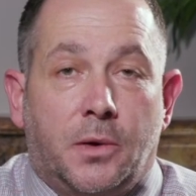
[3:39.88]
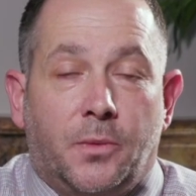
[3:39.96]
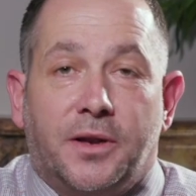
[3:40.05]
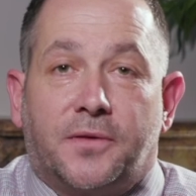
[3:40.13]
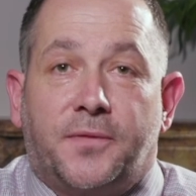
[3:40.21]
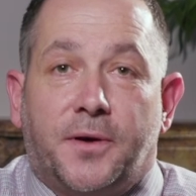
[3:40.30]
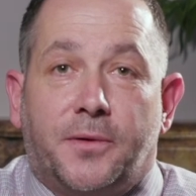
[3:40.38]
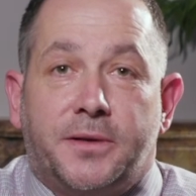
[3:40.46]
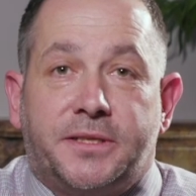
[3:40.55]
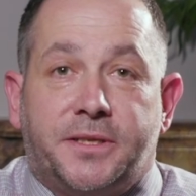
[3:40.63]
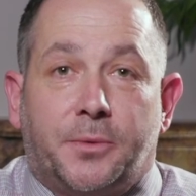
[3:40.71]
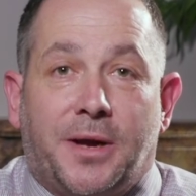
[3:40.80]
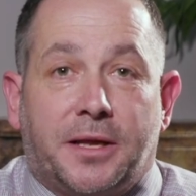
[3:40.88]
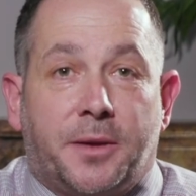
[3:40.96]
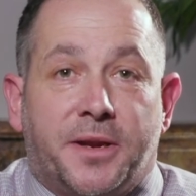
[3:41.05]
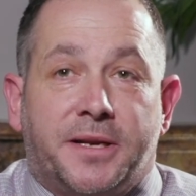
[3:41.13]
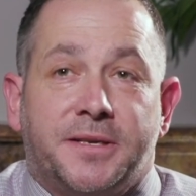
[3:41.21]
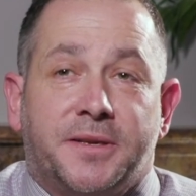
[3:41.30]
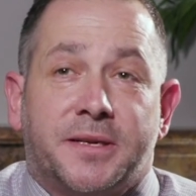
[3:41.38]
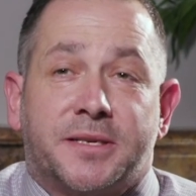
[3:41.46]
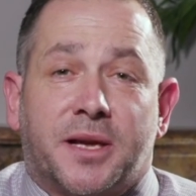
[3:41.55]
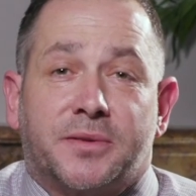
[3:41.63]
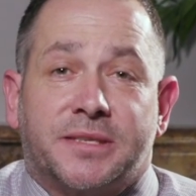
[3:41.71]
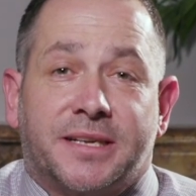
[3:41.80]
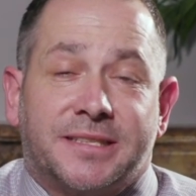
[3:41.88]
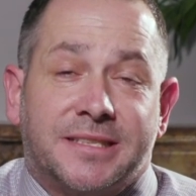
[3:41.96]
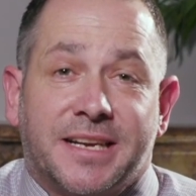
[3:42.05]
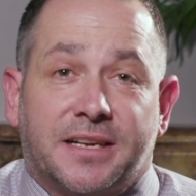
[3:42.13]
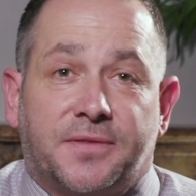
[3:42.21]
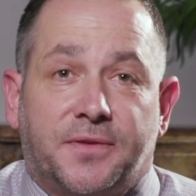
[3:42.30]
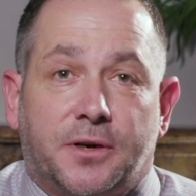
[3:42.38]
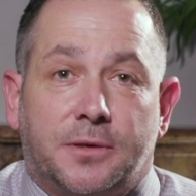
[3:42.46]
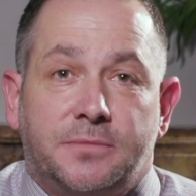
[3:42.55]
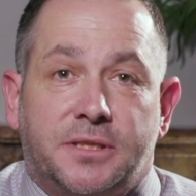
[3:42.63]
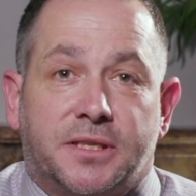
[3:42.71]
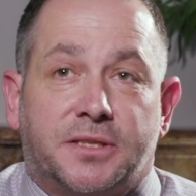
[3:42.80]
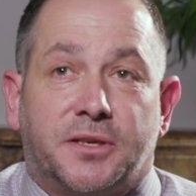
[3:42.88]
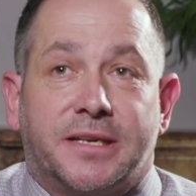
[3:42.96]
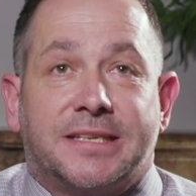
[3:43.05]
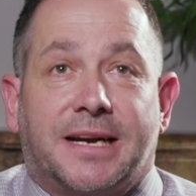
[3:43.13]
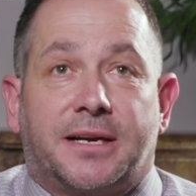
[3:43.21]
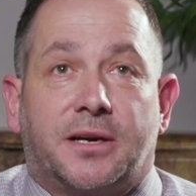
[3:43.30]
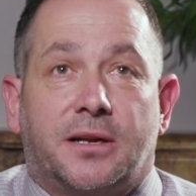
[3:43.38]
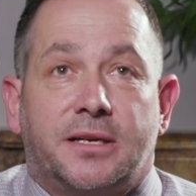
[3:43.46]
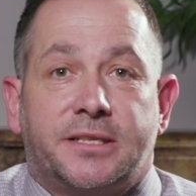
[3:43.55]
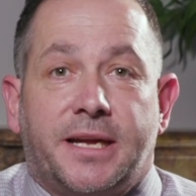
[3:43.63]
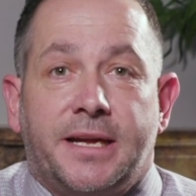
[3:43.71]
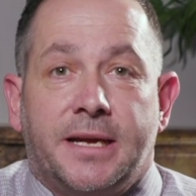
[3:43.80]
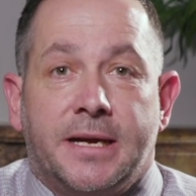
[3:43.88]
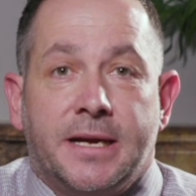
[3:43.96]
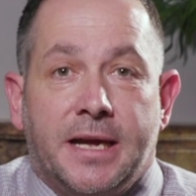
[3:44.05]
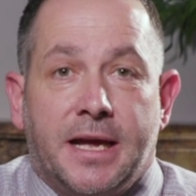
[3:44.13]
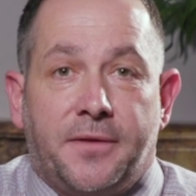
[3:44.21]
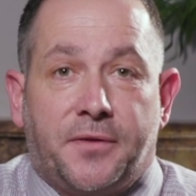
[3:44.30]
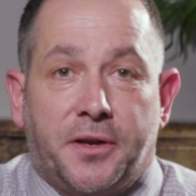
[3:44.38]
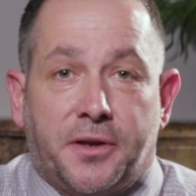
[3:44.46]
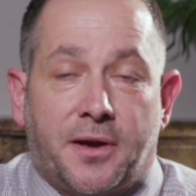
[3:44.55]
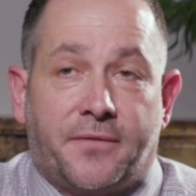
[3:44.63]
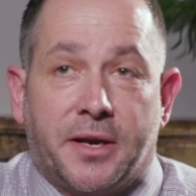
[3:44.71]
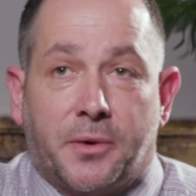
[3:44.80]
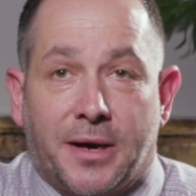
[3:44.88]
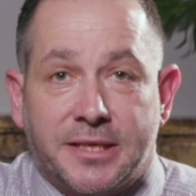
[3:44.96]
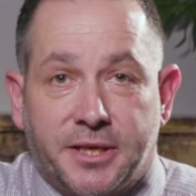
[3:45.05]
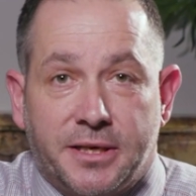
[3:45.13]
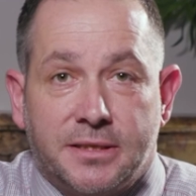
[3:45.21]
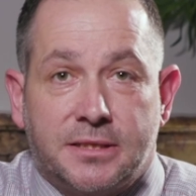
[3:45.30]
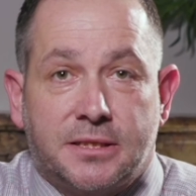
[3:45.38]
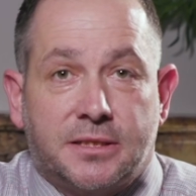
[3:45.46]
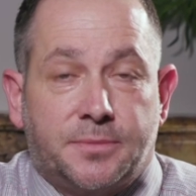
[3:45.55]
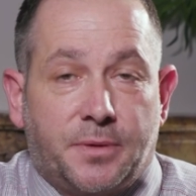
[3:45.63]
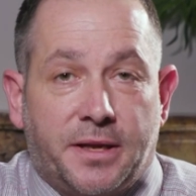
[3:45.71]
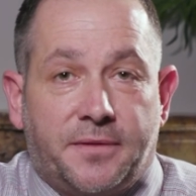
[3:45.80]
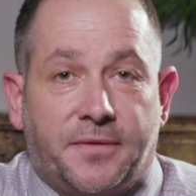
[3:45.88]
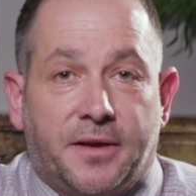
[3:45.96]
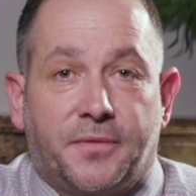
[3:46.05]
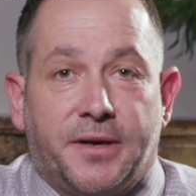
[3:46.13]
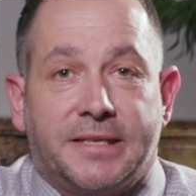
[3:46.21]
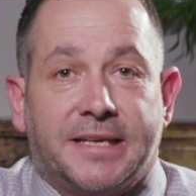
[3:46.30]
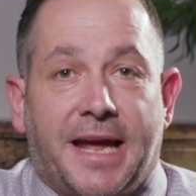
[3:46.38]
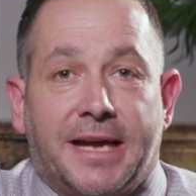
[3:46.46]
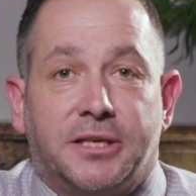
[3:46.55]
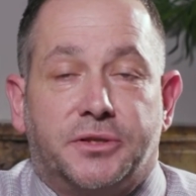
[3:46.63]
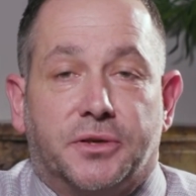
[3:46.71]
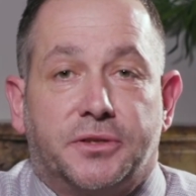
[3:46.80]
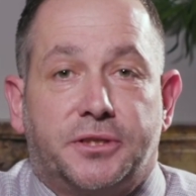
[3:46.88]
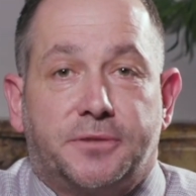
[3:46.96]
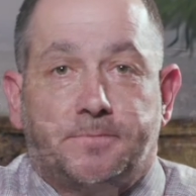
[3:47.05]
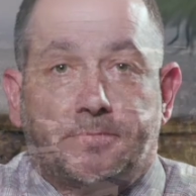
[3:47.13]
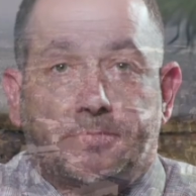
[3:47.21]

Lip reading: We look forward to welcoming you to the Associated Sixth Form to study psychology. If you do have any questions, please feel free to get in touch.